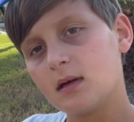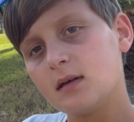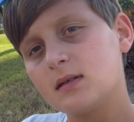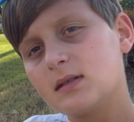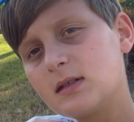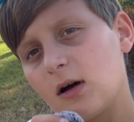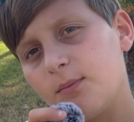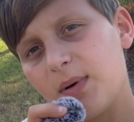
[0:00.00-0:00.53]

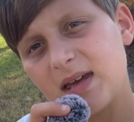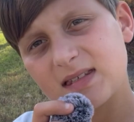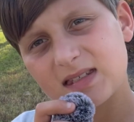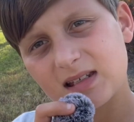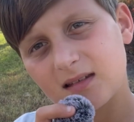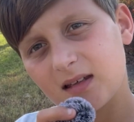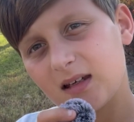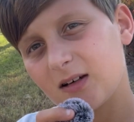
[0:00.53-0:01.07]
So
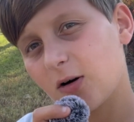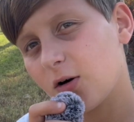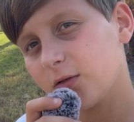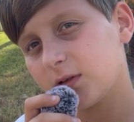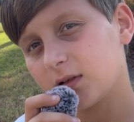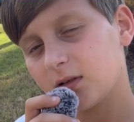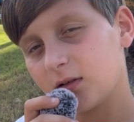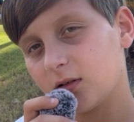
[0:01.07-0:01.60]
basically,
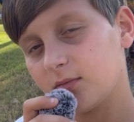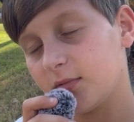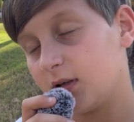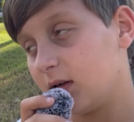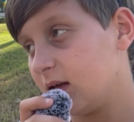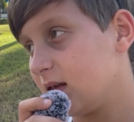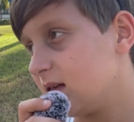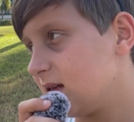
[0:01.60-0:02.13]
Coulter
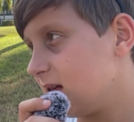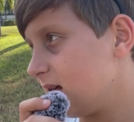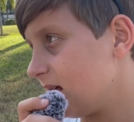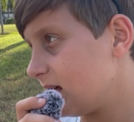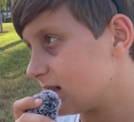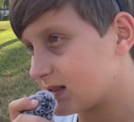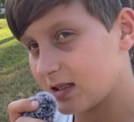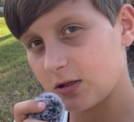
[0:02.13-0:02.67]
Urban
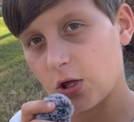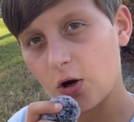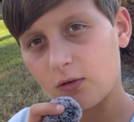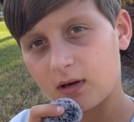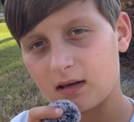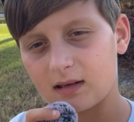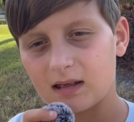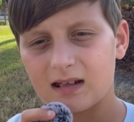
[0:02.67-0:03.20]
isn't
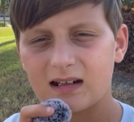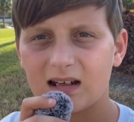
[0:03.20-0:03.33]
joking. And